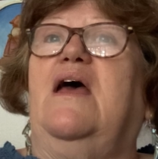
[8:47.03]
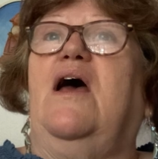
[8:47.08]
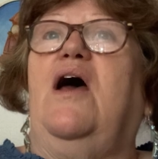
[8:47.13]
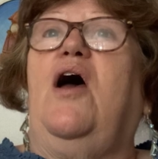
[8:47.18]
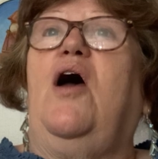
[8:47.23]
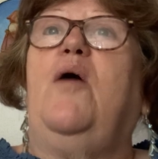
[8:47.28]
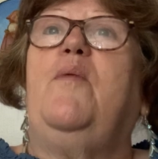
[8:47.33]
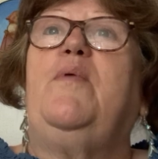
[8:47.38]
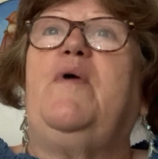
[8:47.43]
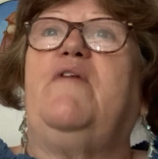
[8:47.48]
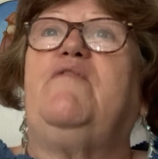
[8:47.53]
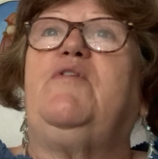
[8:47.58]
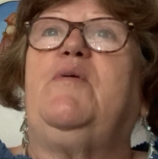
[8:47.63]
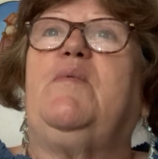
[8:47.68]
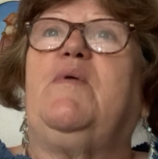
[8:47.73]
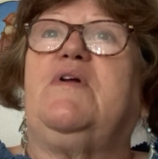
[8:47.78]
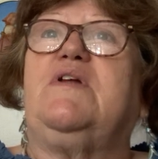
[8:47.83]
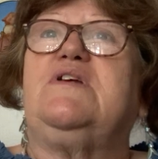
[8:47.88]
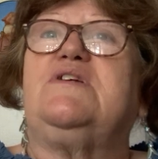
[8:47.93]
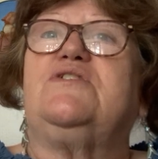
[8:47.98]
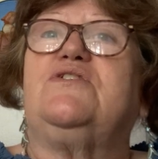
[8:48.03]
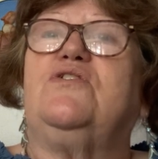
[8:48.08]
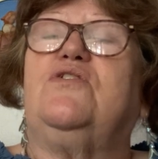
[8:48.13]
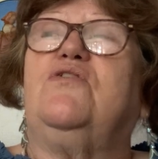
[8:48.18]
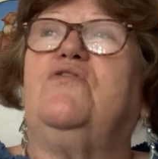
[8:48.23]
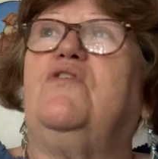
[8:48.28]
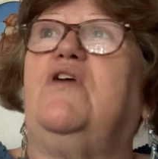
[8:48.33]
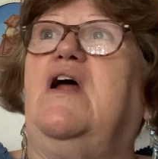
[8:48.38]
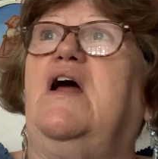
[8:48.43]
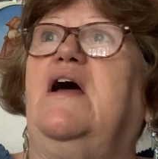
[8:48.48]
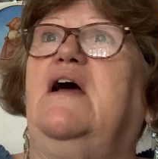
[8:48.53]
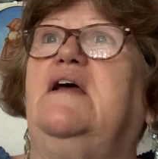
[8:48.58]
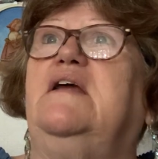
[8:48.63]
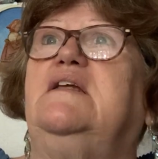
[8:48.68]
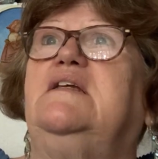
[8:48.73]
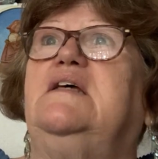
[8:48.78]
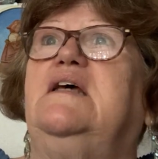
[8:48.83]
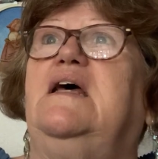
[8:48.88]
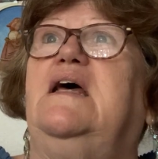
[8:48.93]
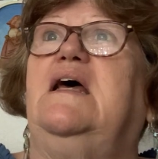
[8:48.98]
I hope everybody's all right.
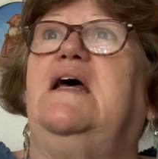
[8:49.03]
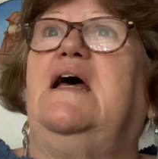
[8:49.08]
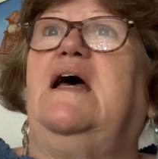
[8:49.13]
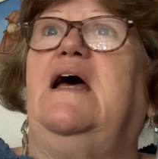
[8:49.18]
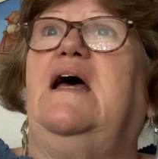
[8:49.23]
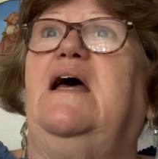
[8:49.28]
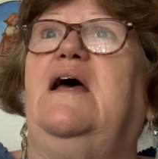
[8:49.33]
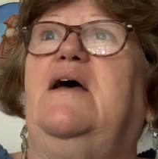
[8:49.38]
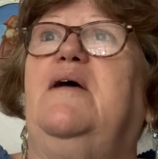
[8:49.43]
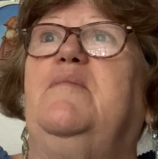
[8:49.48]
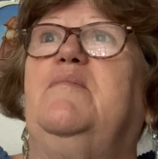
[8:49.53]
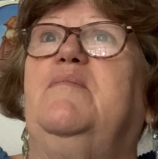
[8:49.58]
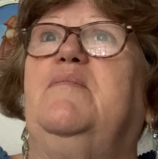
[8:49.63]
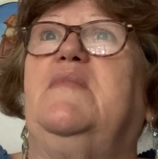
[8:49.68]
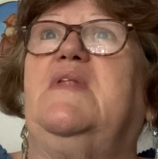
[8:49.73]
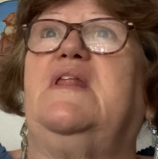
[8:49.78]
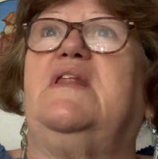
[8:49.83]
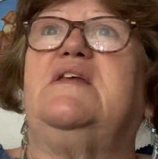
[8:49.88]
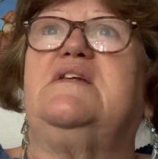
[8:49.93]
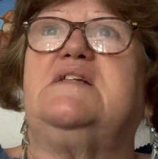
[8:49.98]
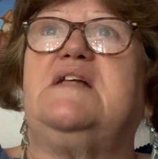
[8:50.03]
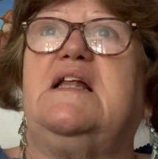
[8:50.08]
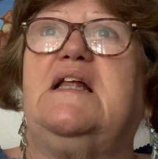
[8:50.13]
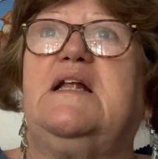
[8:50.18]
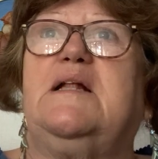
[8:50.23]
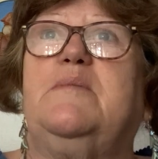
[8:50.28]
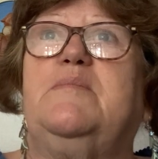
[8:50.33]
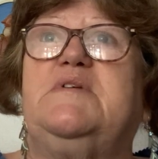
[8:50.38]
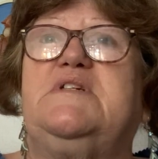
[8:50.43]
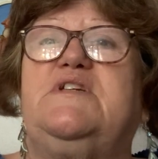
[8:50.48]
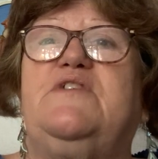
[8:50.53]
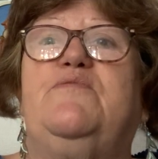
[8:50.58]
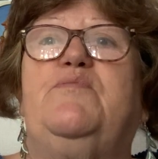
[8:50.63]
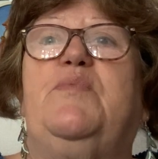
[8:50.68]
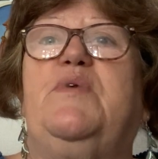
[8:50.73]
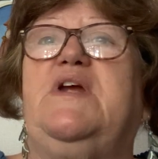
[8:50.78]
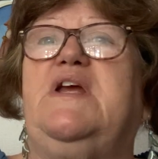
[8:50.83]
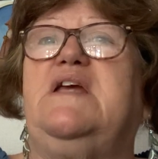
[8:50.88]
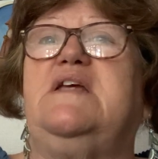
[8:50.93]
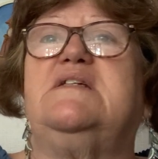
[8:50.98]
There's a little bit of
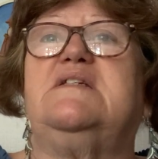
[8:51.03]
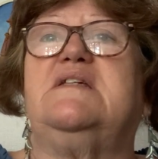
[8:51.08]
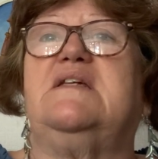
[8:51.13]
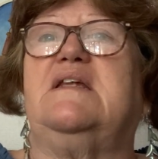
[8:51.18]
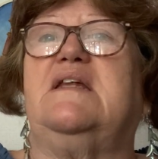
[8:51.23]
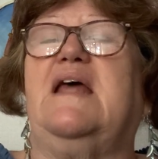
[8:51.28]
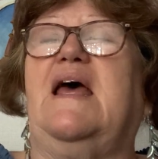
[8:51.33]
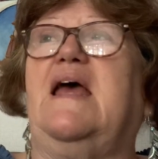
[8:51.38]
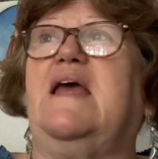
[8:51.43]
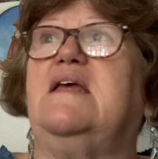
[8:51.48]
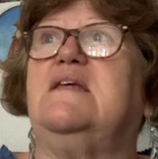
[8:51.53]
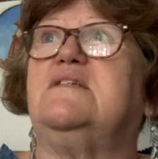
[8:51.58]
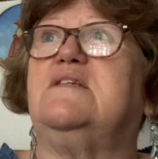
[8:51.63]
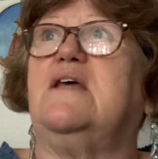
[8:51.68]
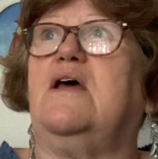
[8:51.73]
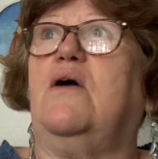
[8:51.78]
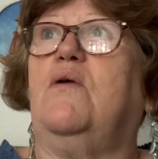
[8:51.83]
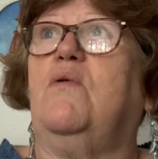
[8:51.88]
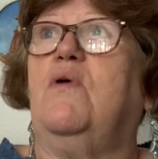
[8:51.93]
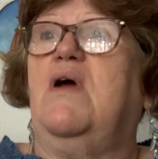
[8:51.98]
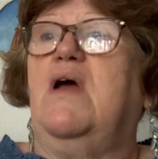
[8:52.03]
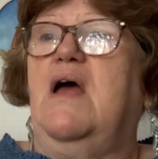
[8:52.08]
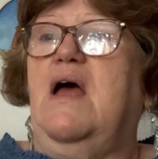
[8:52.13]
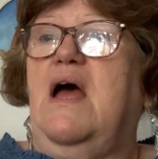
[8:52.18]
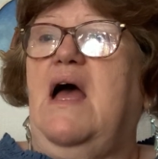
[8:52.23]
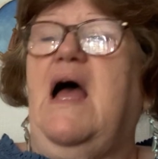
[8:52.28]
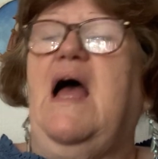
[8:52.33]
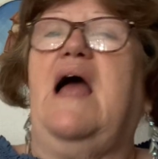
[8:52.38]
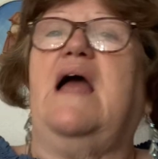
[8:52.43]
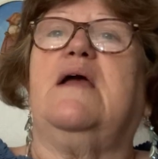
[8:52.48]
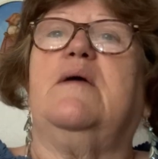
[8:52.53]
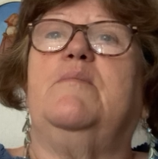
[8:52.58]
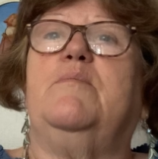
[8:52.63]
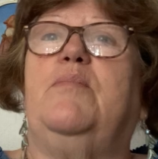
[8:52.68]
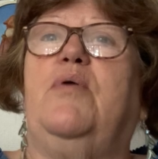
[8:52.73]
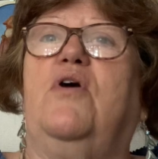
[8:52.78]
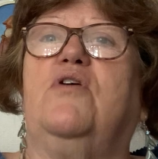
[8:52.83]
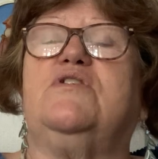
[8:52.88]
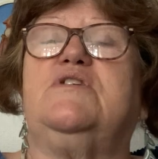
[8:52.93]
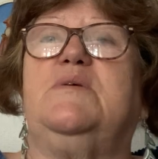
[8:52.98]
breeze today, so I can
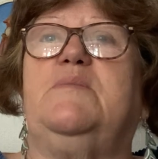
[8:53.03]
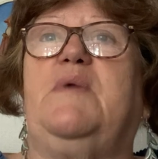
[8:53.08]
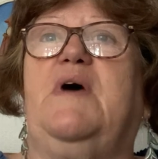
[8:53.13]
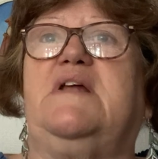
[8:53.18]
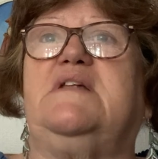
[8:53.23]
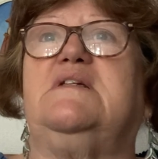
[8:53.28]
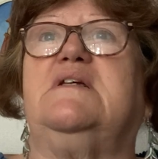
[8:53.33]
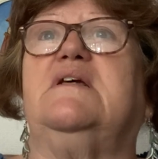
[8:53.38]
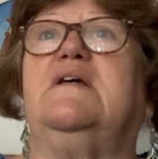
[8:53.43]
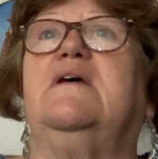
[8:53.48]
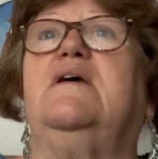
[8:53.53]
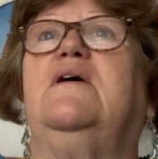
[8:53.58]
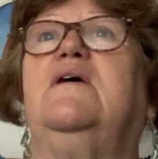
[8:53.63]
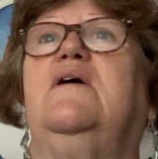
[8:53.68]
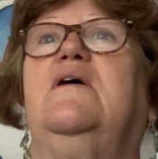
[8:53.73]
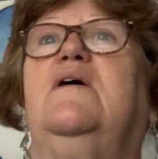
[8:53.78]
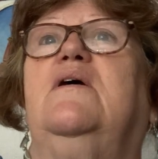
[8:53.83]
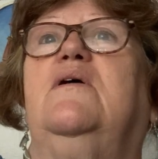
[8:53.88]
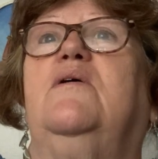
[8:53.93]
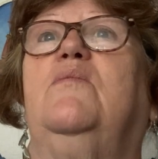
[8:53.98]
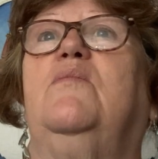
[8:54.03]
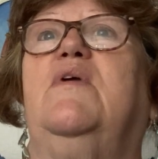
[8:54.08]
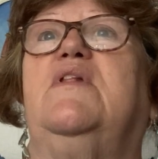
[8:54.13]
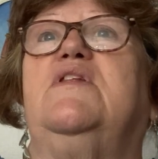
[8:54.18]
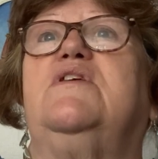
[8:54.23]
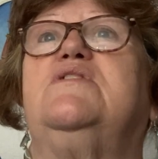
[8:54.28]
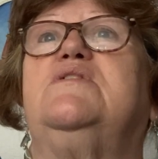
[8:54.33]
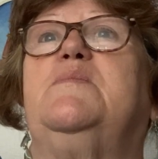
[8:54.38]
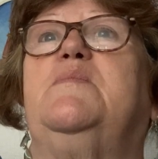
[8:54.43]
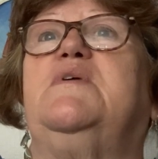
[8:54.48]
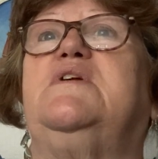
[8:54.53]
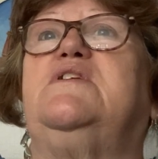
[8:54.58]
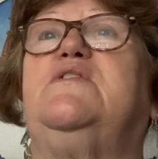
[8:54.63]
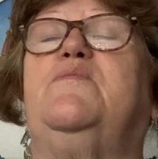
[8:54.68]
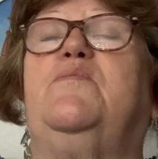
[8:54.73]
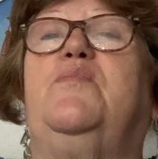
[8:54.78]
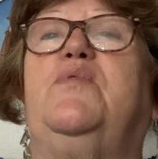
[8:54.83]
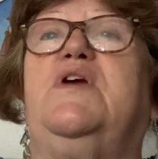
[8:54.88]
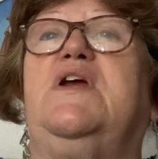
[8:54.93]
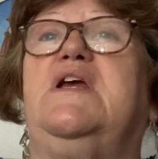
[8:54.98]
potter better when there's a bit
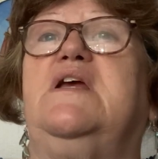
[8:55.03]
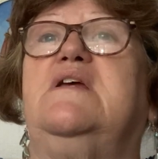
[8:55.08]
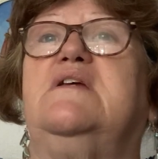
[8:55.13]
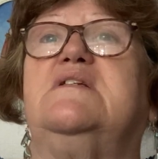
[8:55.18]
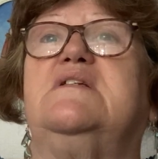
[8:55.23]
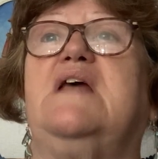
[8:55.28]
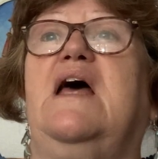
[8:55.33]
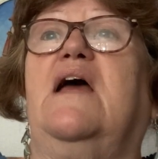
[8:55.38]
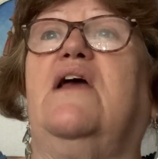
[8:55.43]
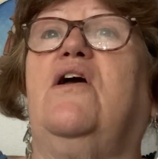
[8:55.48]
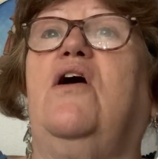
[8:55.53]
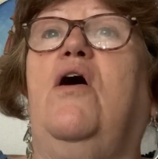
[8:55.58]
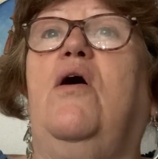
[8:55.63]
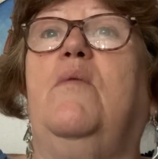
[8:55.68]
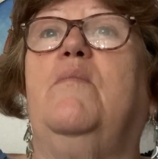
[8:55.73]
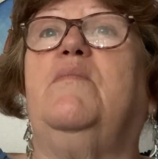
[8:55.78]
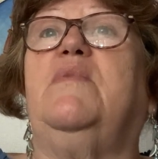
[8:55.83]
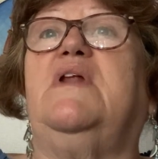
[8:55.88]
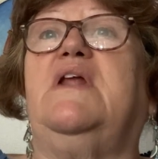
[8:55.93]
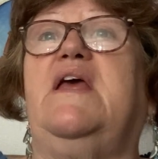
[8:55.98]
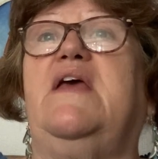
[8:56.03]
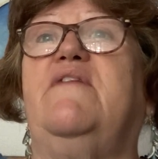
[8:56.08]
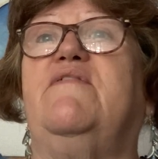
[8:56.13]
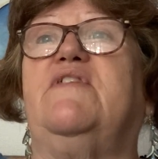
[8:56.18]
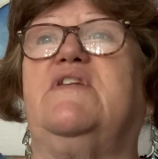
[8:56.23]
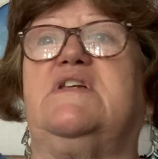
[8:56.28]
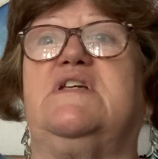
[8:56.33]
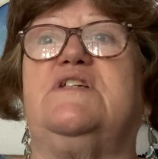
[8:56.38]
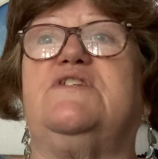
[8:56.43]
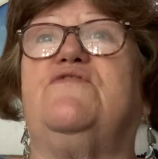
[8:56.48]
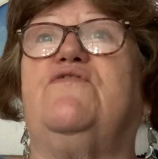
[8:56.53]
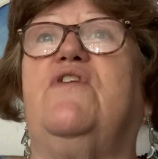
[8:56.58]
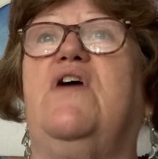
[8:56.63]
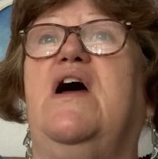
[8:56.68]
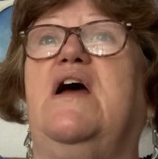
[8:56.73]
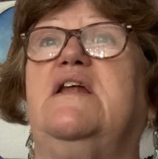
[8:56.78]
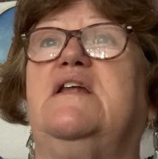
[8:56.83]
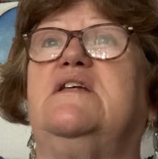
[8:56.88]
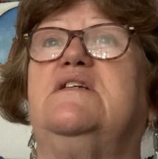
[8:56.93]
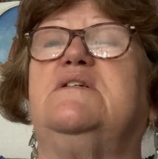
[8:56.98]
of breeze. I can't believe that it's
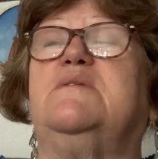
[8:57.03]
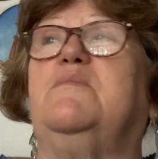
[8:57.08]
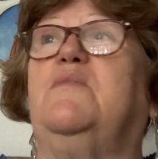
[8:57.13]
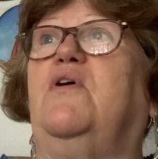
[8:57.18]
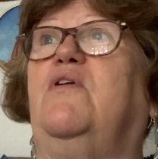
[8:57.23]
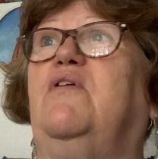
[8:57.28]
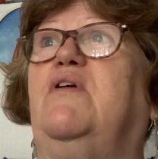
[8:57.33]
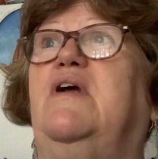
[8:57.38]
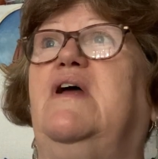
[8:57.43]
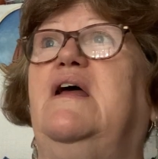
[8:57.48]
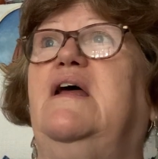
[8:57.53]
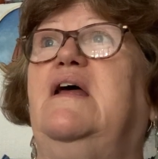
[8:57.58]
Friday tomorrow.